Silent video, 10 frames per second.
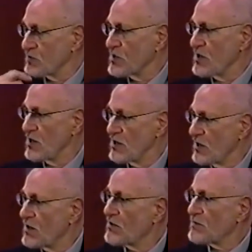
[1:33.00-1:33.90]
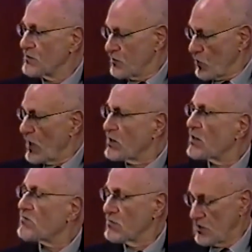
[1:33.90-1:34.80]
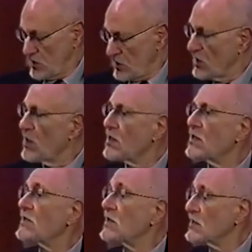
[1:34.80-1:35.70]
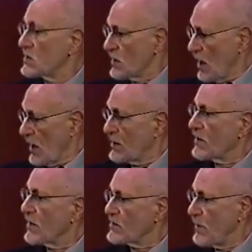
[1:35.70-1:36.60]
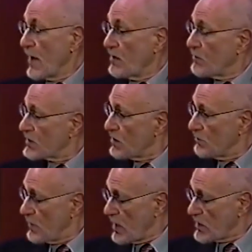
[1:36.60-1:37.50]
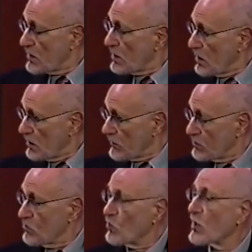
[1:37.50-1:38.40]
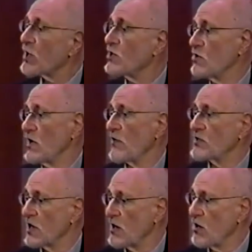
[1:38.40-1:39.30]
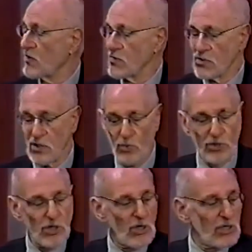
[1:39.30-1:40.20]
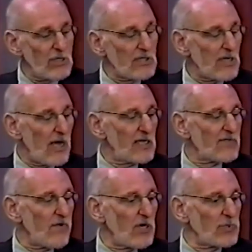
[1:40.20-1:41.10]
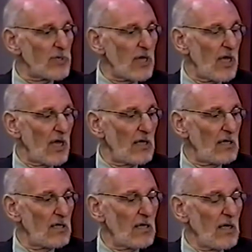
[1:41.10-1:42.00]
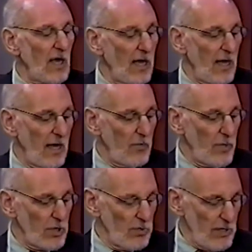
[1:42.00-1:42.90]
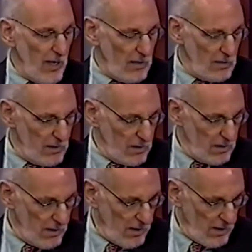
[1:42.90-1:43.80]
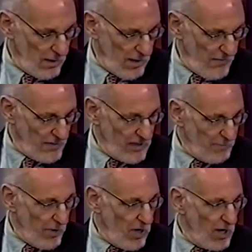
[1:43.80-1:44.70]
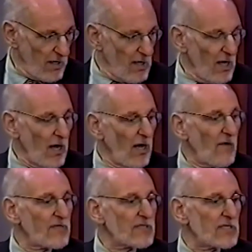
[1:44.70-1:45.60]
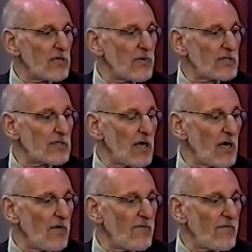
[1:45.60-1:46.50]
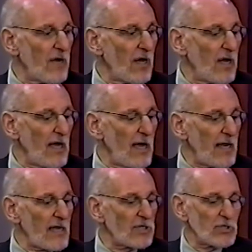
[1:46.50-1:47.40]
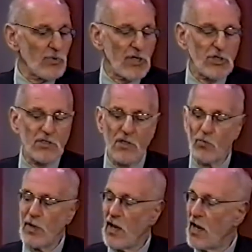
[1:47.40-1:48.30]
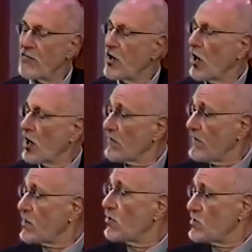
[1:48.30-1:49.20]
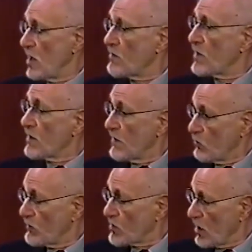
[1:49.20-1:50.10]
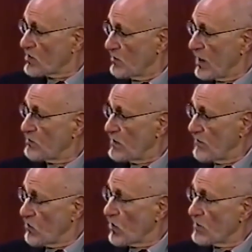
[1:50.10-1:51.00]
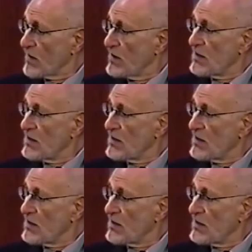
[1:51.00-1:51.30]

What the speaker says: Okay, so turning and down all to get this muscle. To the side, that's bad. But to make it even, we're going to do the other side also. So we'll turn to the side as far as we can, and we go down. And this is part of a series of headache stretches that we have on a videotape that we've talked about before.